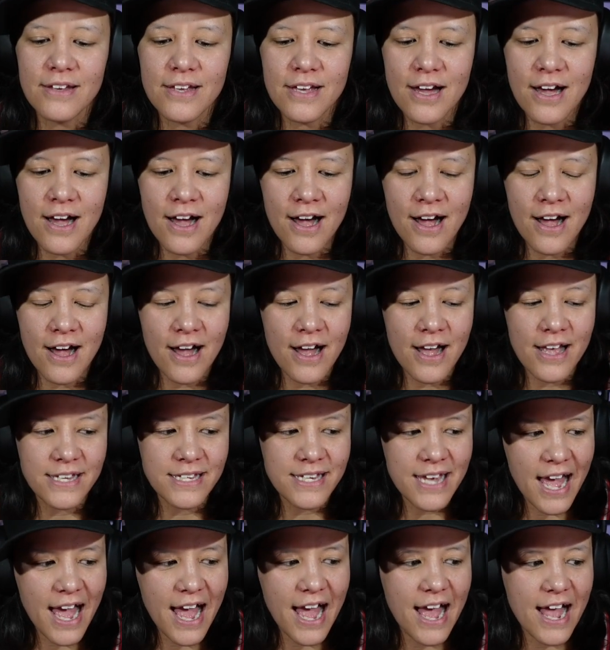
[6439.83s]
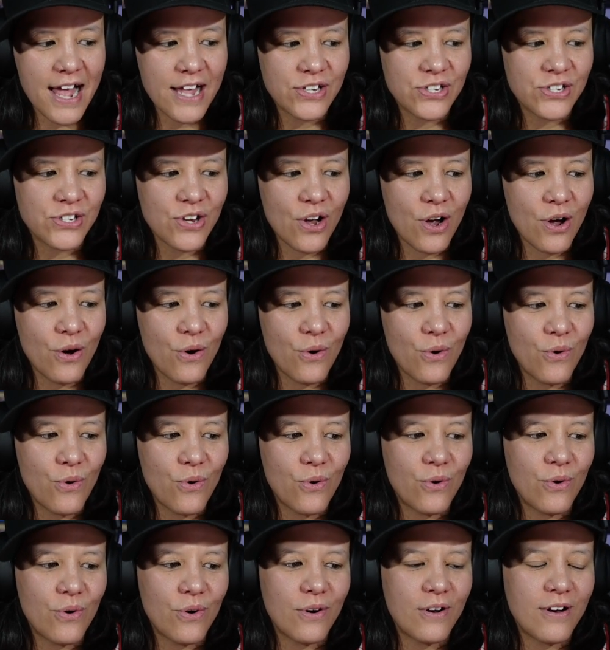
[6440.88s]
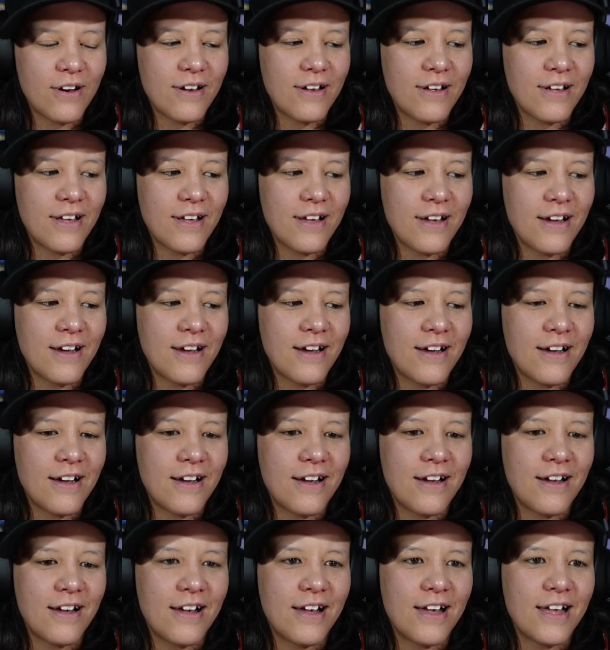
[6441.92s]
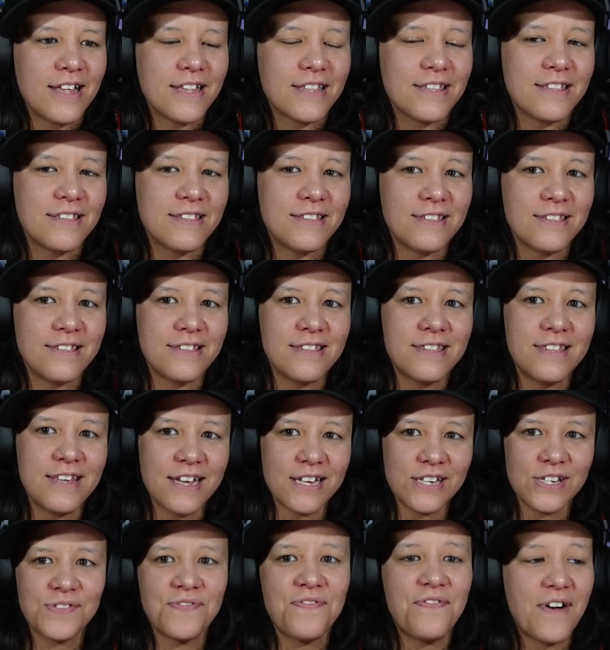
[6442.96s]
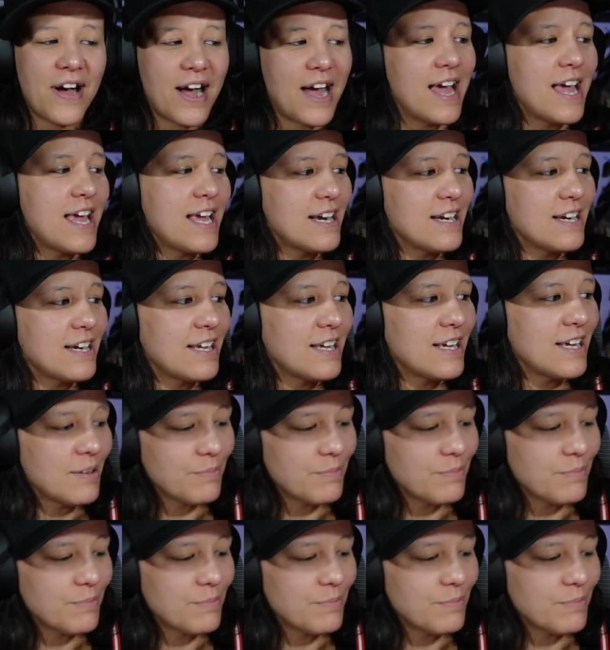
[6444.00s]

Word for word: uh, yeah, so uh, this fight in